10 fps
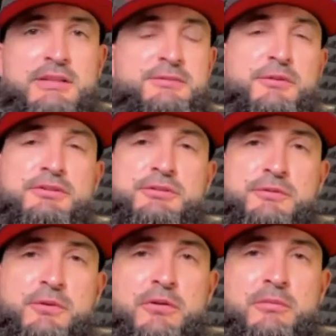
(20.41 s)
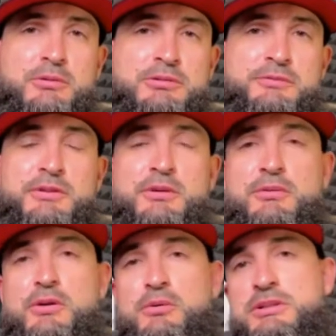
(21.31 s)
That's first and foremost. If you don't
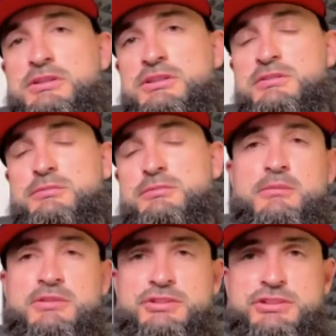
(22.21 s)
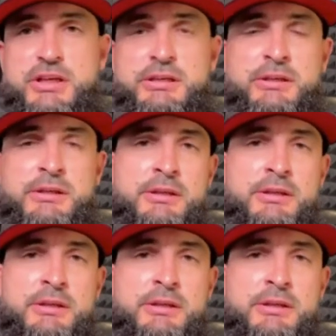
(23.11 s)
know who this is, my name is Che.